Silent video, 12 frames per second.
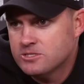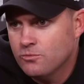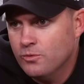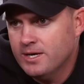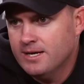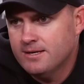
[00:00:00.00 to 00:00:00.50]
to
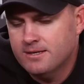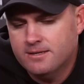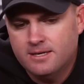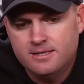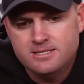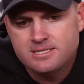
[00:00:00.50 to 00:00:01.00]
win. And
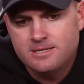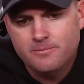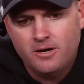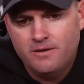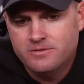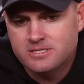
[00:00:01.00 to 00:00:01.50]
this team,
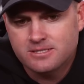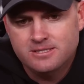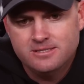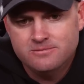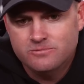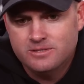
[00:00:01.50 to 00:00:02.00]

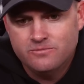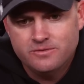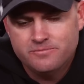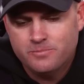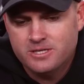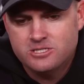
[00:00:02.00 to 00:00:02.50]
obviously,
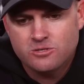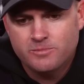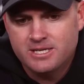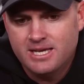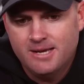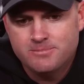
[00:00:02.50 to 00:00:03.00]
we've played so
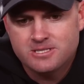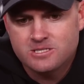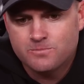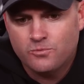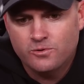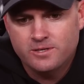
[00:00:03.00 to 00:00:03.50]
many games at this
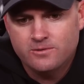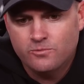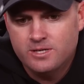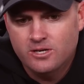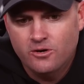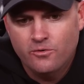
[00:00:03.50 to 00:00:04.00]
point.
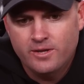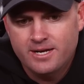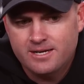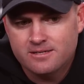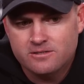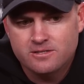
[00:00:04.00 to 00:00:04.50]
We know that
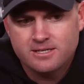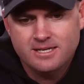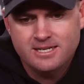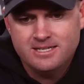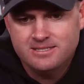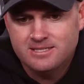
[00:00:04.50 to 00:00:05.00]
it can look
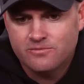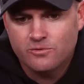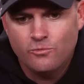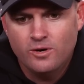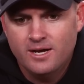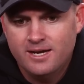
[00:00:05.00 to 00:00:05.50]
any
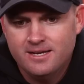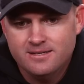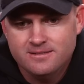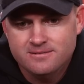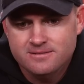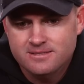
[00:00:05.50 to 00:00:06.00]
different way,
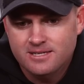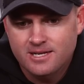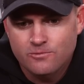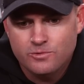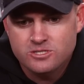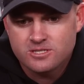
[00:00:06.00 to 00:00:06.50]

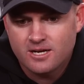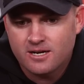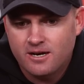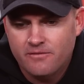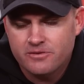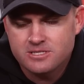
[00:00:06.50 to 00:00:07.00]
and we just got
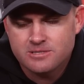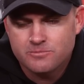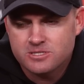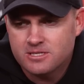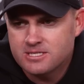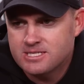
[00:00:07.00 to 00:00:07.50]
confident
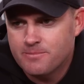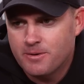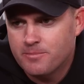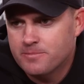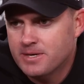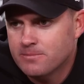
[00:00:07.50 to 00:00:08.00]
someone's going to step
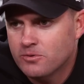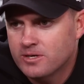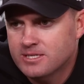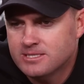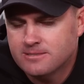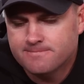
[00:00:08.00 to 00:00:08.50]
up and make
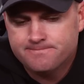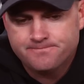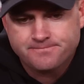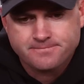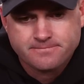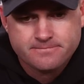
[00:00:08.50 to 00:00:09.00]
plays.
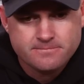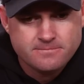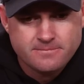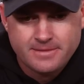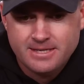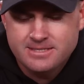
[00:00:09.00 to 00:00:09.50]

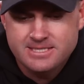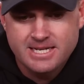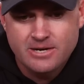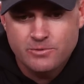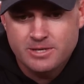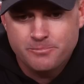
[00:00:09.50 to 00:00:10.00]

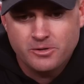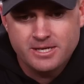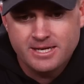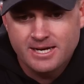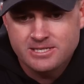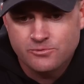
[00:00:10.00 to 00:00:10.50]
Today, we had plenty
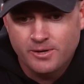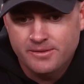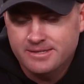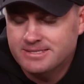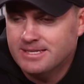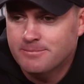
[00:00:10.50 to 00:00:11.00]
of guys around
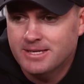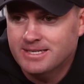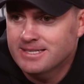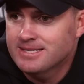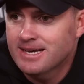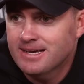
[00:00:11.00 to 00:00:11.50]
the team that
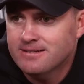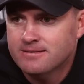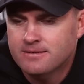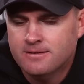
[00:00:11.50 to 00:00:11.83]
did that.